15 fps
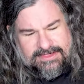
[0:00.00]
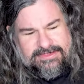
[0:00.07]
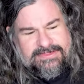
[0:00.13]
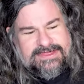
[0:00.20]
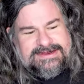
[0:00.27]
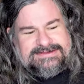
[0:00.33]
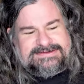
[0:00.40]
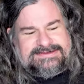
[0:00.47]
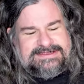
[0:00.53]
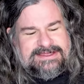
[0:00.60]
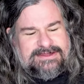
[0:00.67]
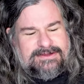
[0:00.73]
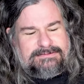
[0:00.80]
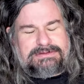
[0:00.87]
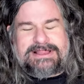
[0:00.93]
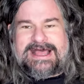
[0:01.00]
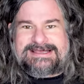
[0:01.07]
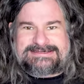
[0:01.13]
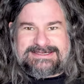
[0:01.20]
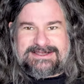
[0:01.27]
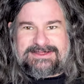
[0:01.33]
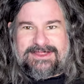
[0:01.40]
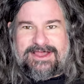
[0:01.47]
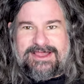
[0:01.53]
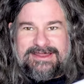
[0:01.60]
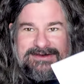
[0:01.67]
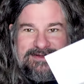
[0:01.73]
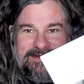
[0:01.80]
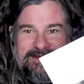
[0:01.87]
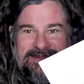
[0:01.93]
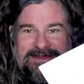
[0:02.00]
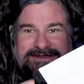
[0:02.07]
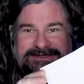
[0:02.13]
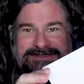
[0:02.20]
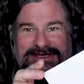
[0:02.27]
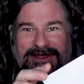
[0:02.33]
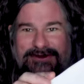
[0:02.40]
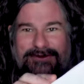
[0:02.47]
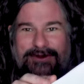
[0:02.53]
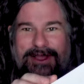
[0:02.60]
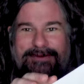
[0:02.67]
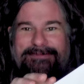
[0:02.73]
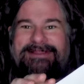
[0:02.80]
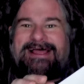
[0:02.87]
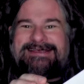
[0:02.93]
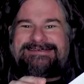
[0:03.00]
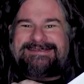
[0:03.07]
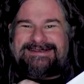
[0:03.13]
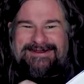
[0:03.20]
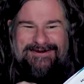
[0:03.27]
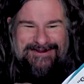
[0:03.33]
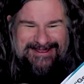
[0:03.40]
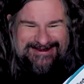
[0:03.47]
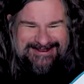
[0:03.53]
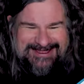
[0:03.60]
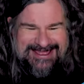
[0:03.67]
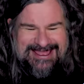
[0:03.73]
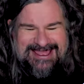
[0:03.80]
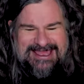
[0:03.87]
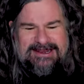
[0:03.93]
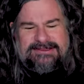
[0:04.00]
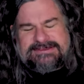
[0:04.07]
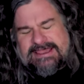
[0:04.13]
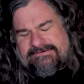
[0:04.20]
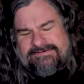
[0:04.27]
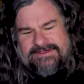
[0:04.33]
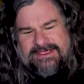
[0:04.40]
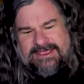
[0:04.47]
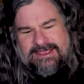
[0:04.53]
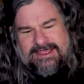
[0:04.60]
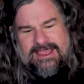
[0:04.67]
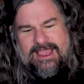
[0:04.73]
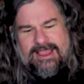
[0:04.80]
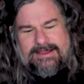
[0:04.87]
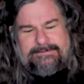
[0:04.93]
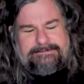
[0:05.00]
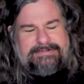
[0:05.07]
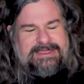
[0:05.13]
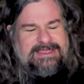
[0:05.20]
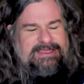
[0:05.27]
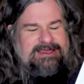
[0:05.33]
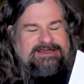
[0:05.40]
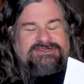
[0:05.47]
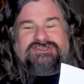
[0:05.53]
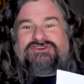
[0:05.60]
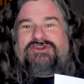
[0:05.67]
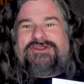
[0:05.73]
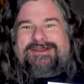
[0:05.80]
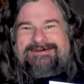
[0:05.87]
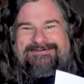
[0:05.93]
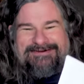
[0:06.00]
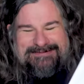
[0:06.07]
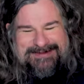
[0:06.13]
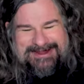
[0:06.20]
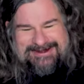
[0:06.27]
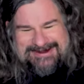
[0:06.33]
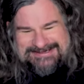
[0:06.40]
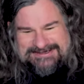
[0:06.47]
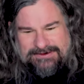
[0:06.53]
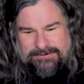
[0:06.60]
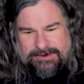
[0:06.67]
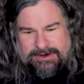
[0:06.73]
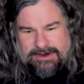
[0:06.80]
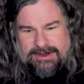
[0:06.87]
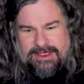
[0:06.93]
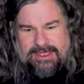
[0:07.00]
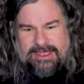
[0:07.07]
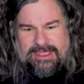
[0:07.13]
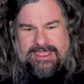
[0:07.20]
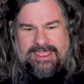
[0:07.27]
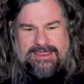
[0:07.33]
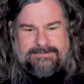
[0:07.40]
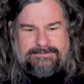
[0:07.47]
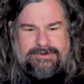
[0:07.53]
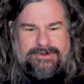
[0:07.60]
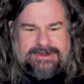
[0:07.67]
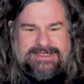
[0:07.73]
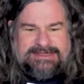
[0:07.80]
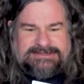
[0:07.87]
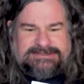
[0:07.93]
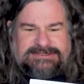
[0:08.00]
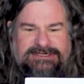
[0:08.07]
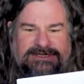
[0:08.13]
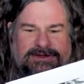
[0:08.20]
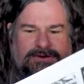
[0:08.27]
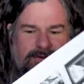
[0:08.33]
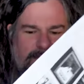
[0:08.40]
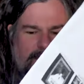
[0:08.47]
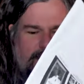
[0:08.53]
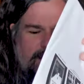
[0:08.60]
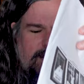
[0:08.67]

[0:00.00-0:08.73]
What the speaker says: that is still plastic lined, so I'm less annoyed. It'll definitely be extruded from here, as it were, and put into